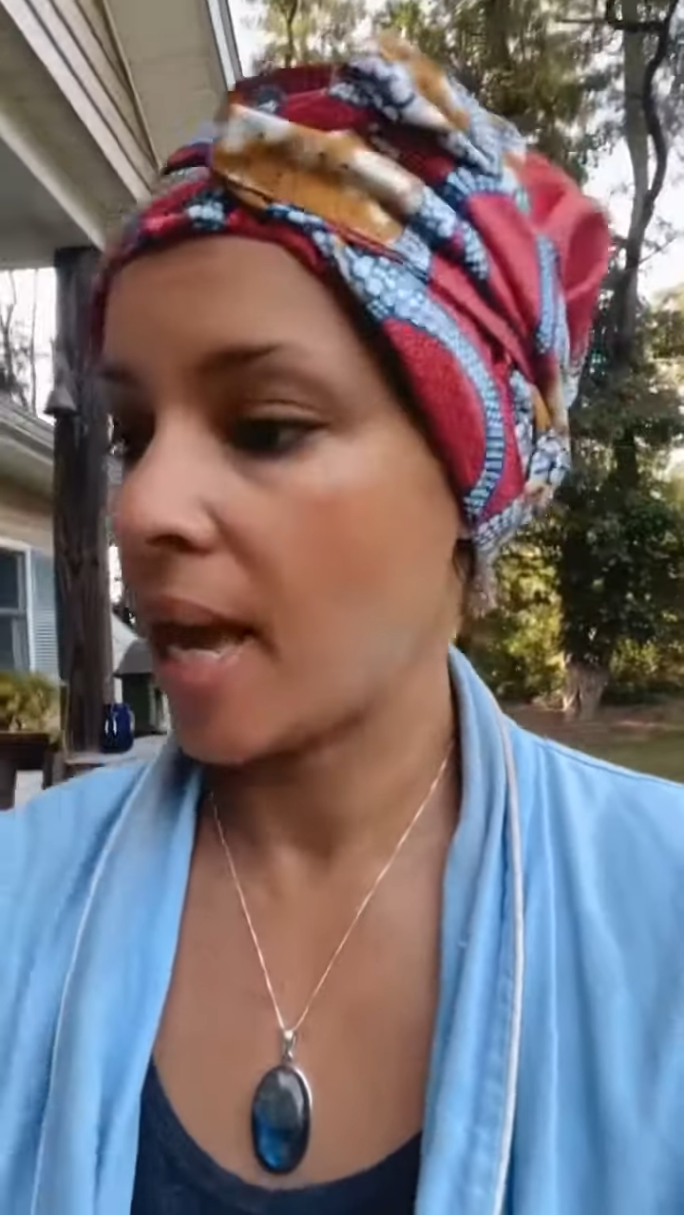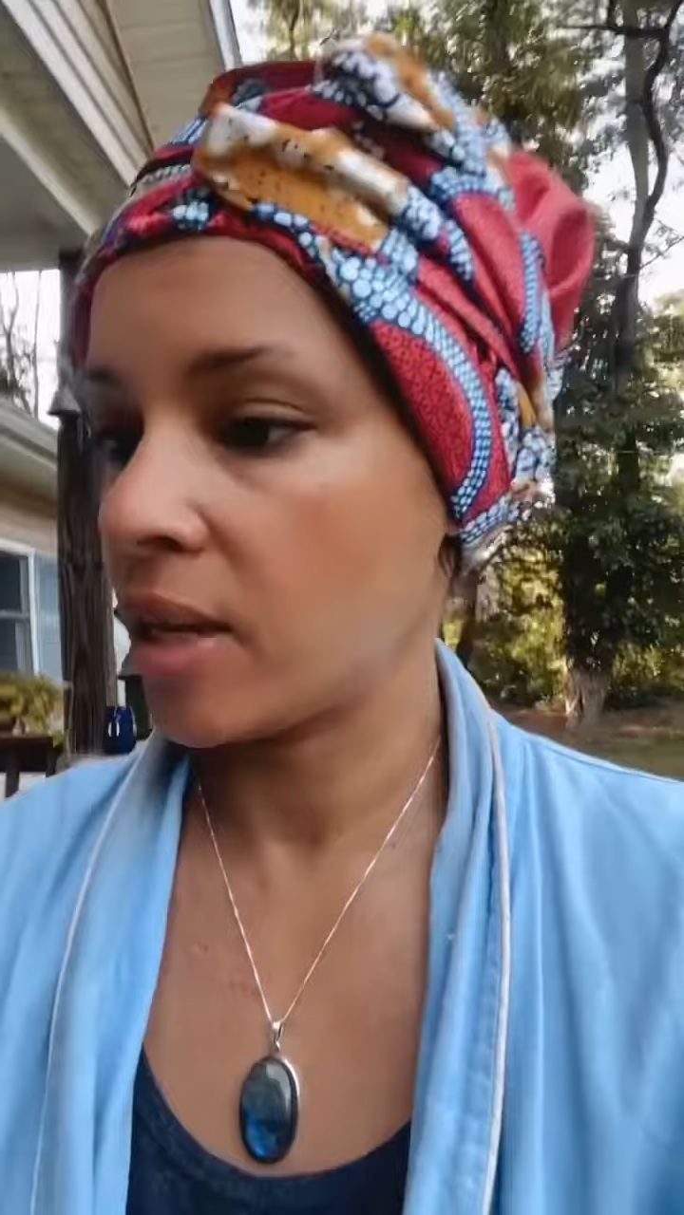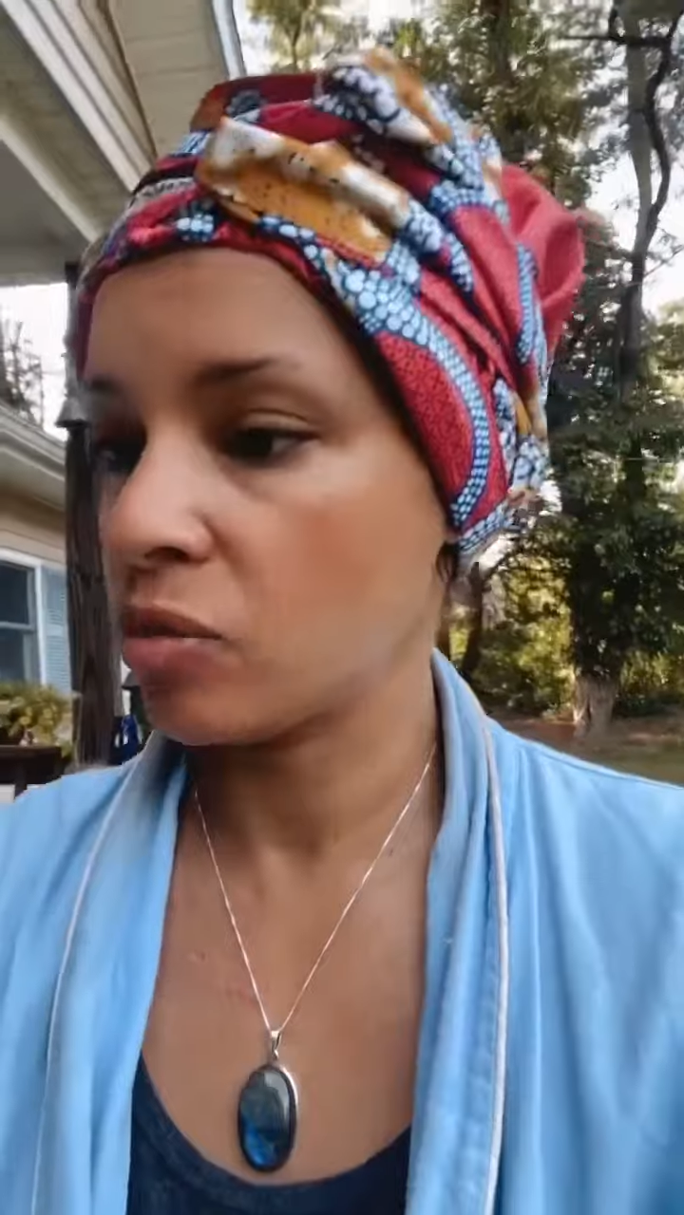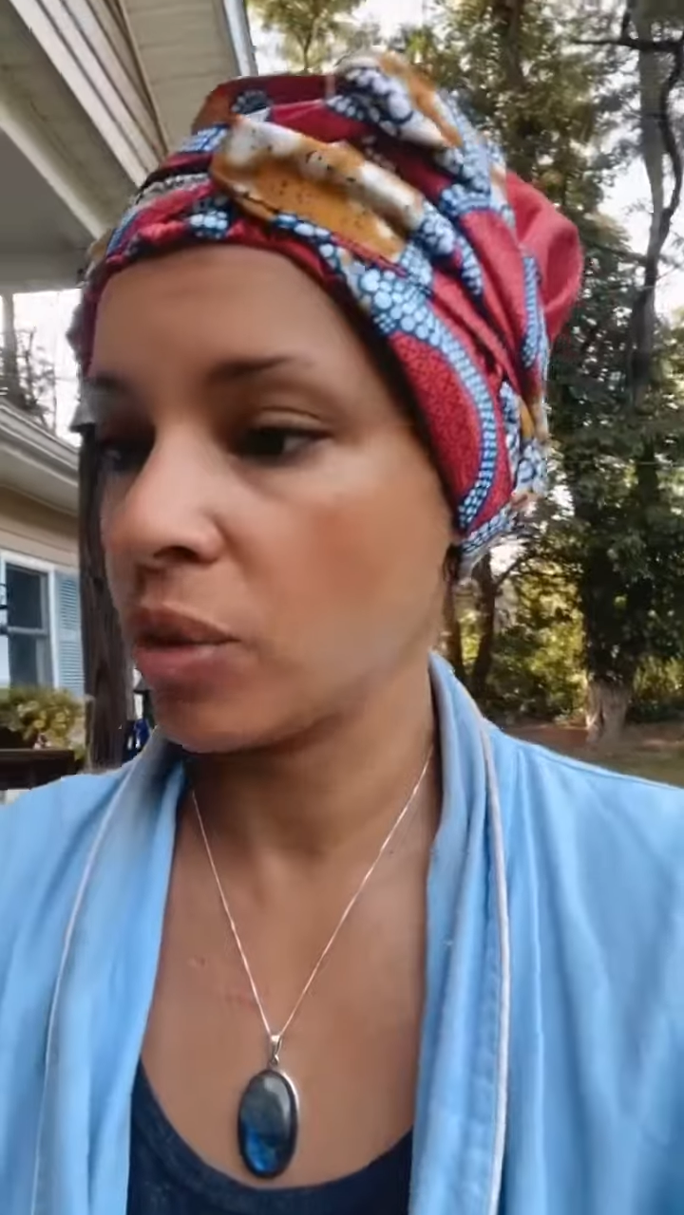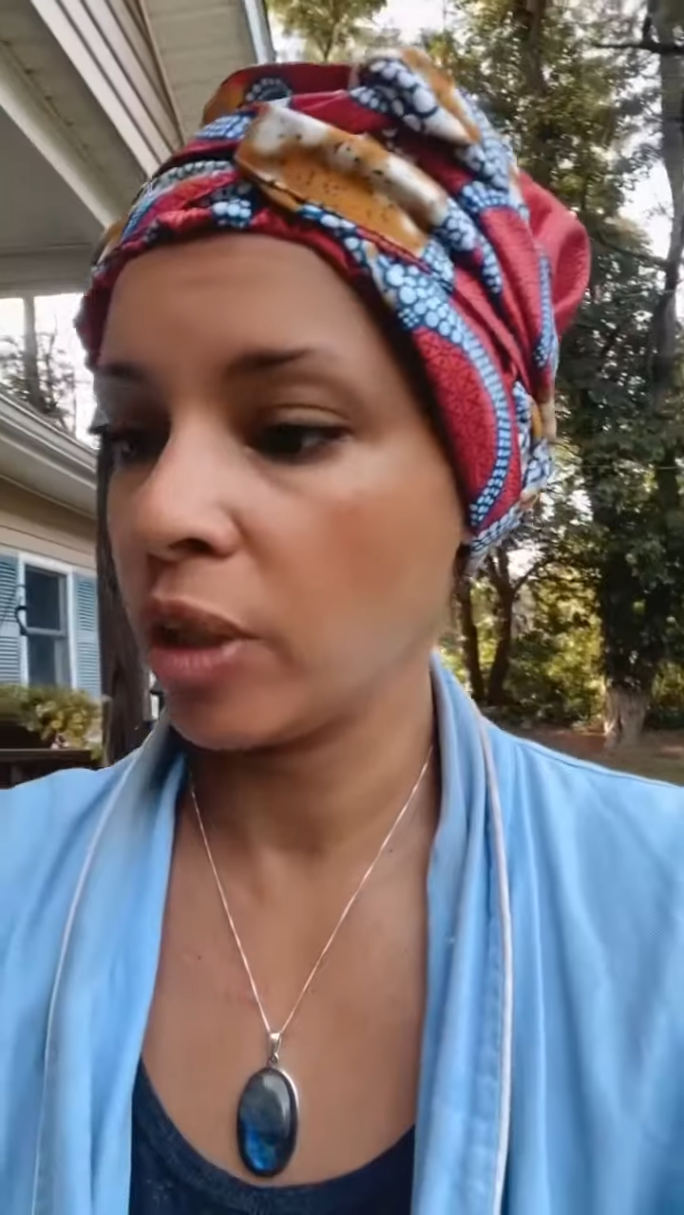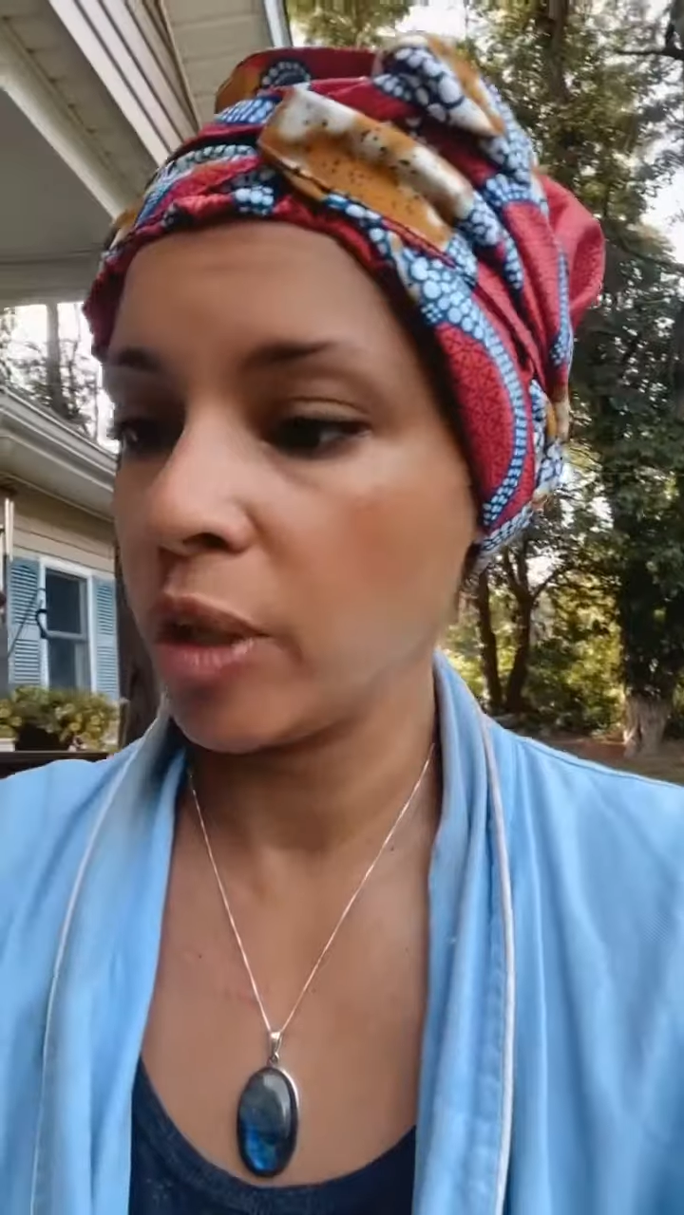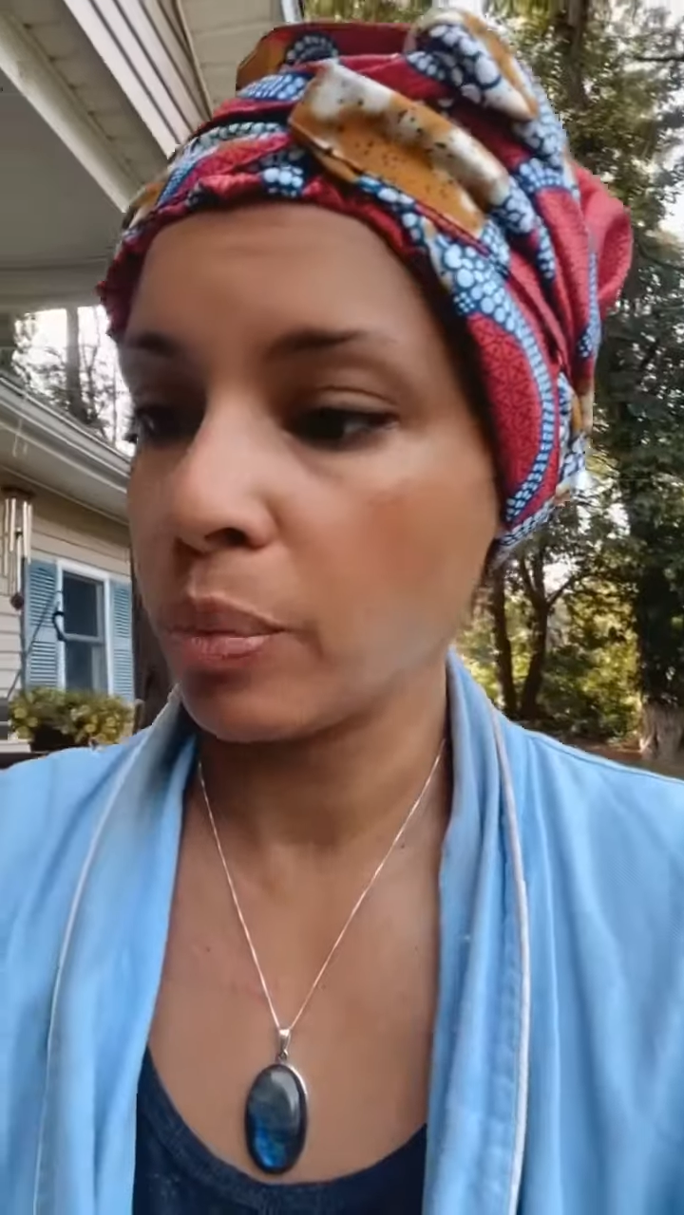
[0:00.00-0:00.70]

has really